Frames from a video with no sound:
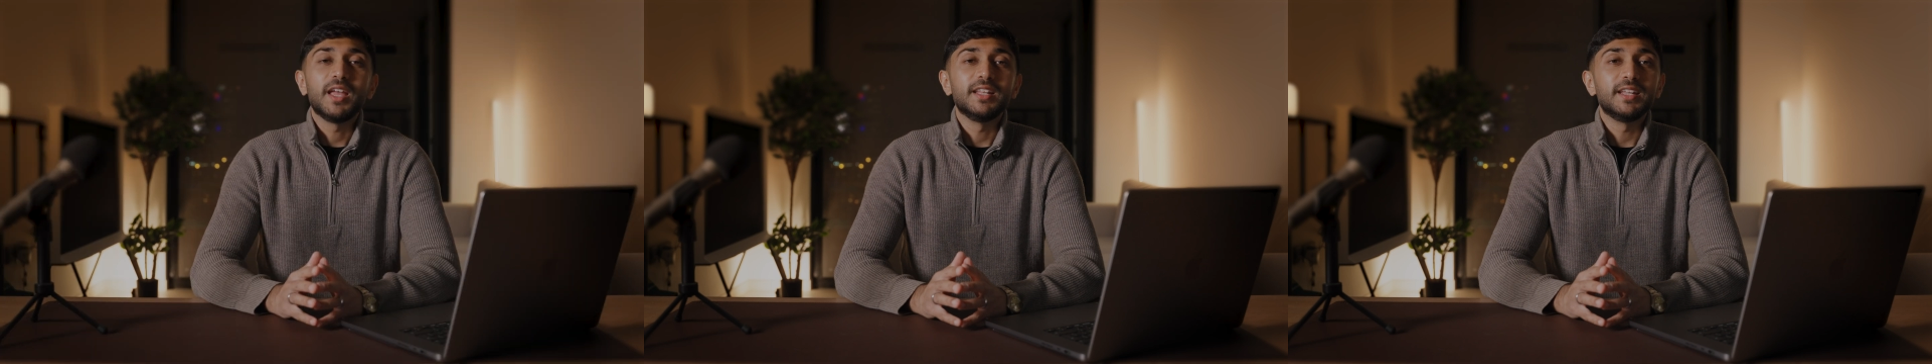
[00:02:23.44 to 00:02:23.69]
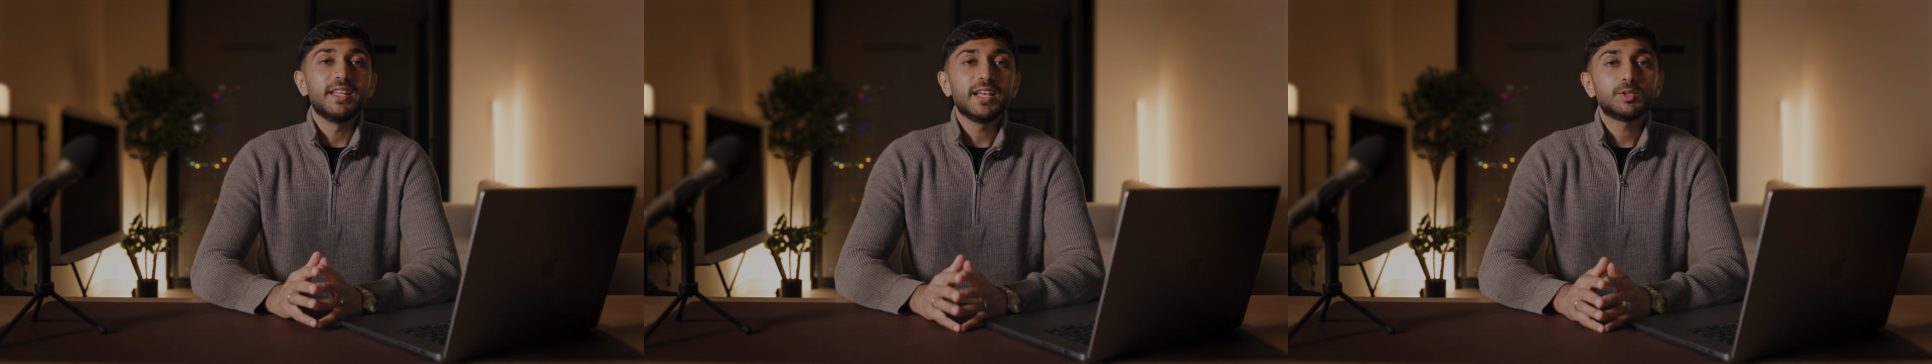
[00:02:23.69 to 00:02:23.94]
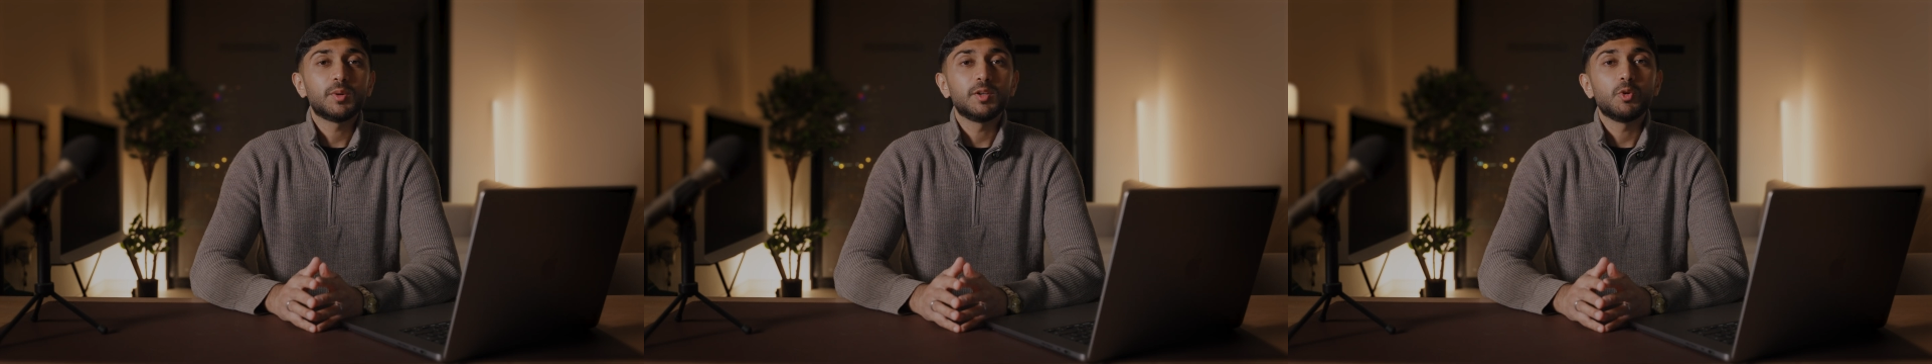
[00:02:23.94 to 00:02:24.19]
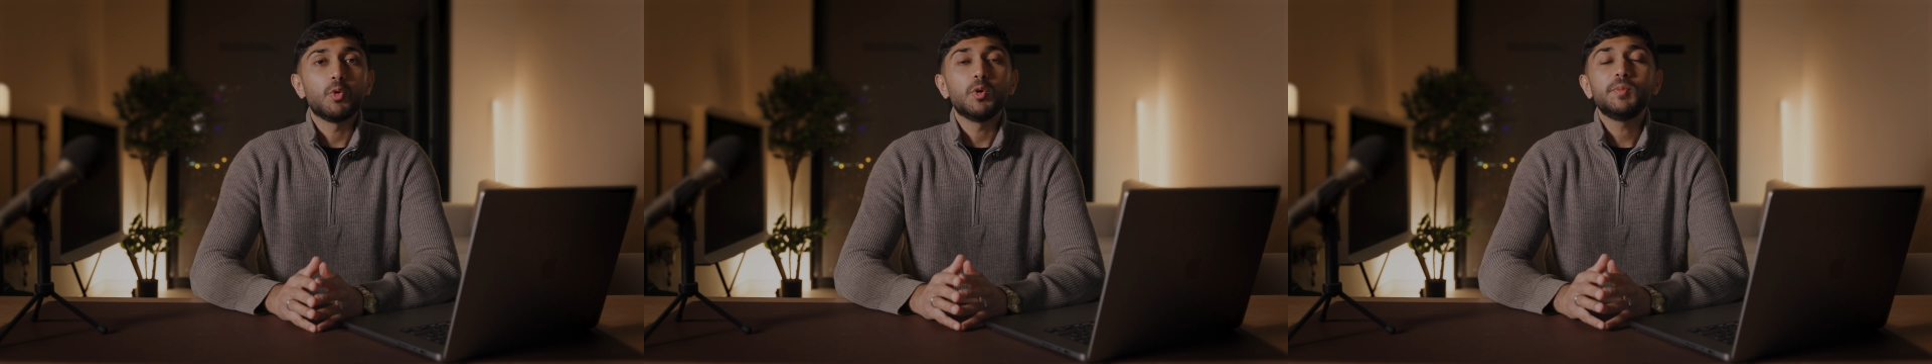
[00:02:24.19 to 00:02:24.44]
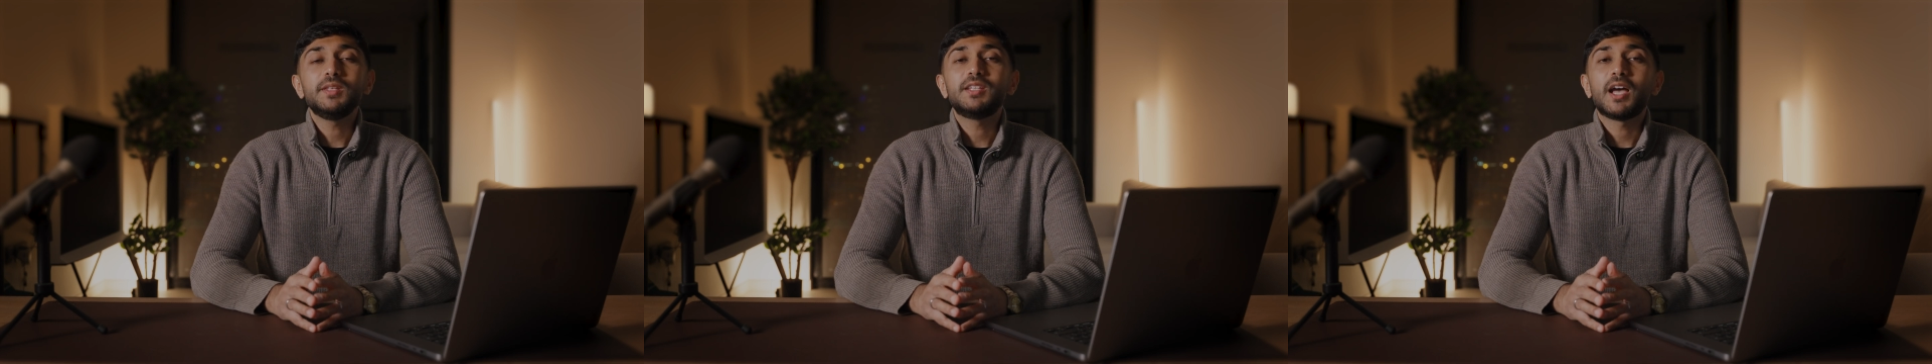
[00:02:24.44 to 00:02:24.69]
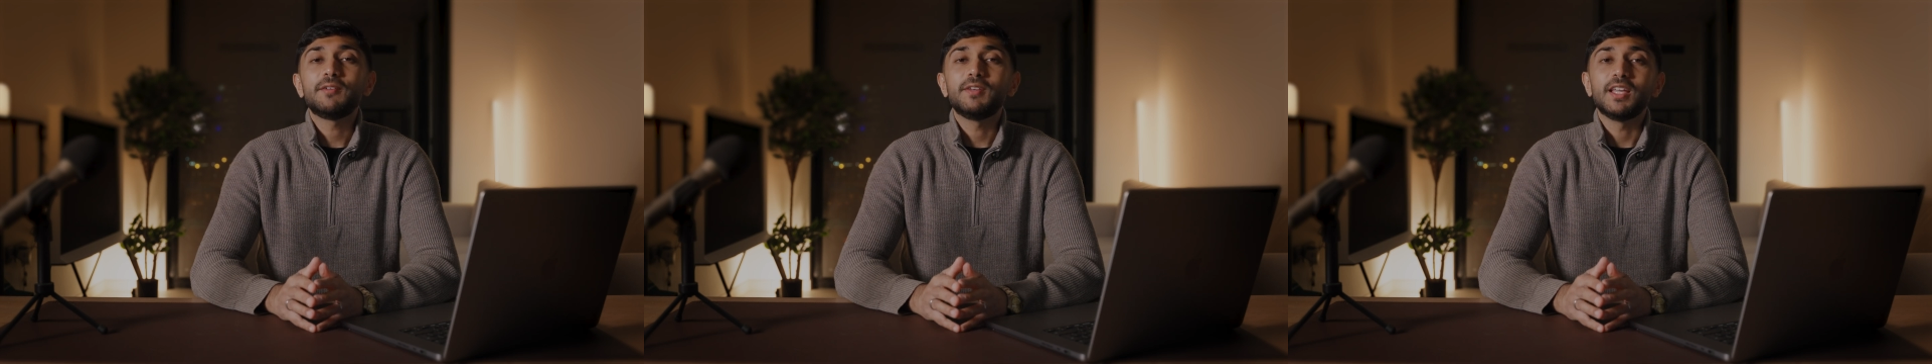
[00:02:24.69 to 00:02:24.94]
In the next one, we'll be
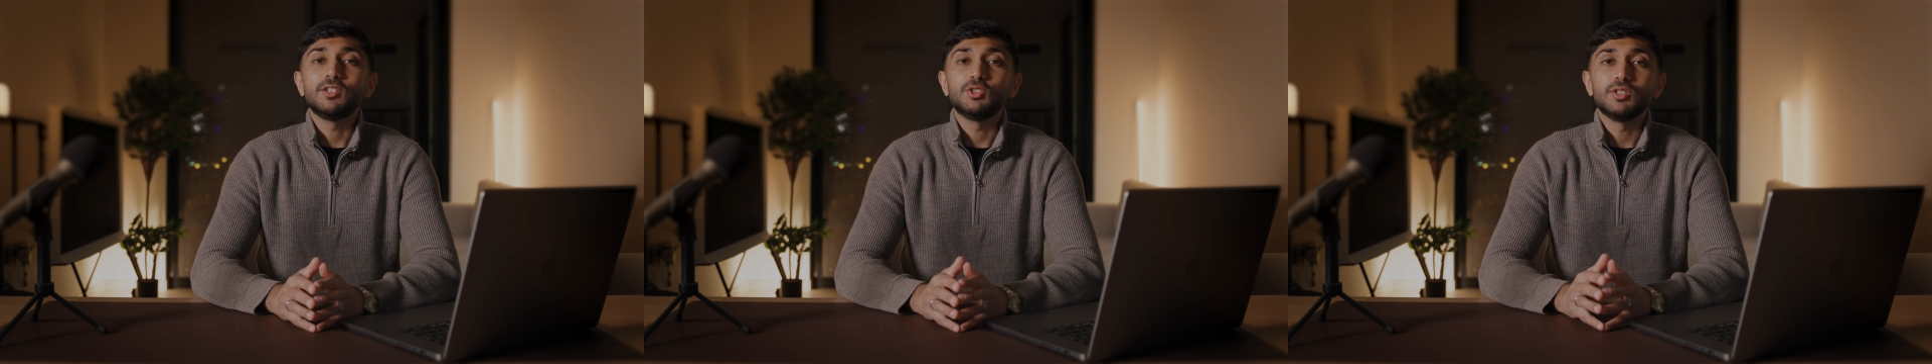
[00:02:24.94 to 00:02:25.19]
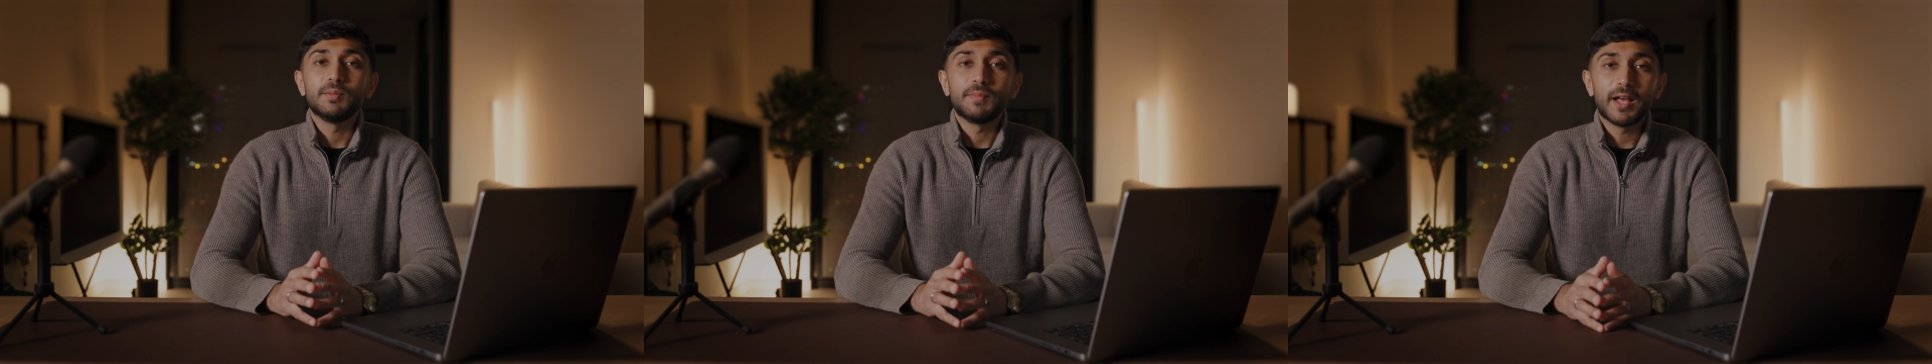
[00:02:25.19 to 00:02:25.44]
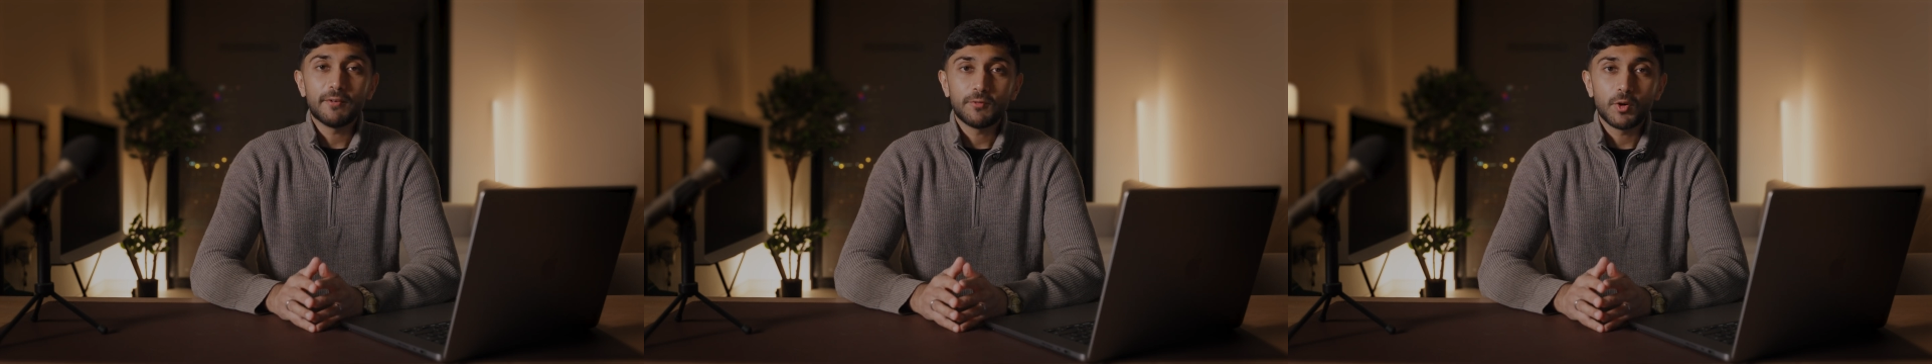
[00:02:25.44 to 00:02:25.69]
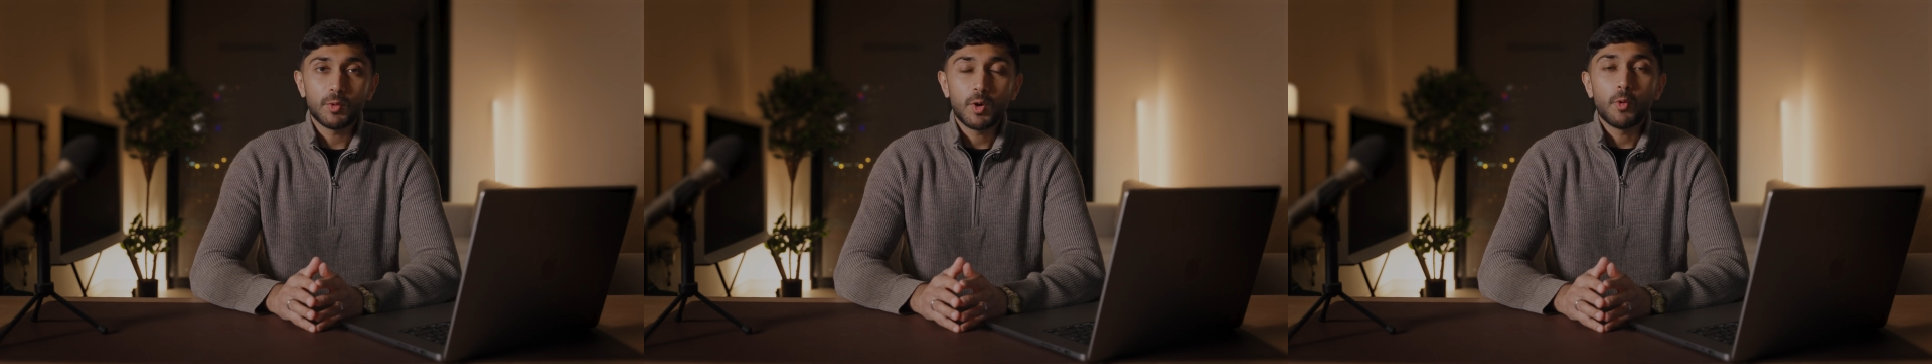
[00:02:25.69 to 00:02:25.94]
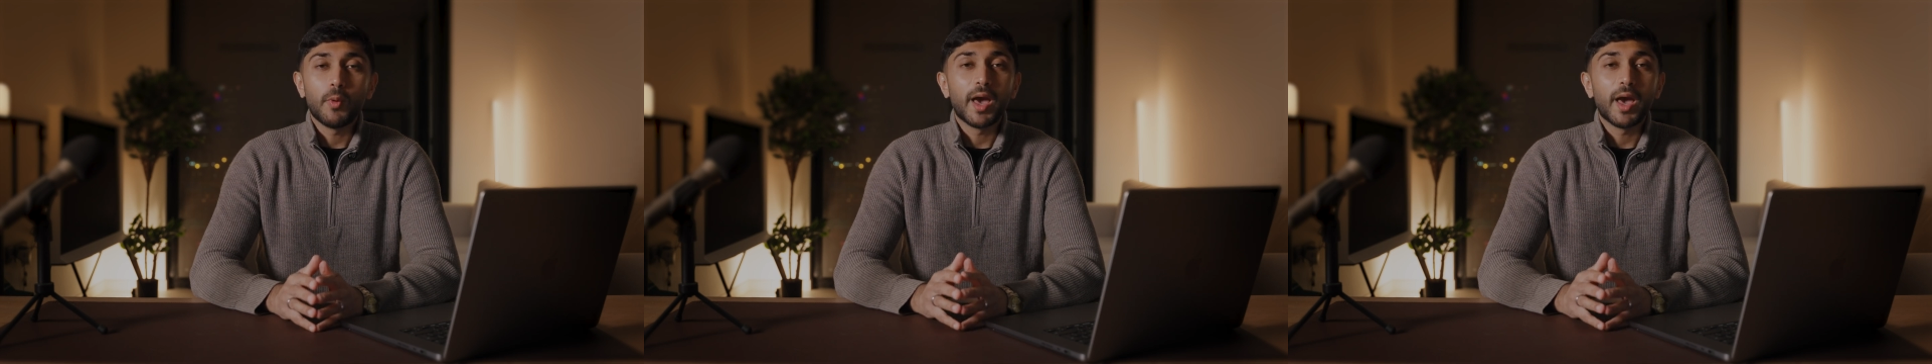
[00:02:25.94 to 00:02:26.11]
diving into the platform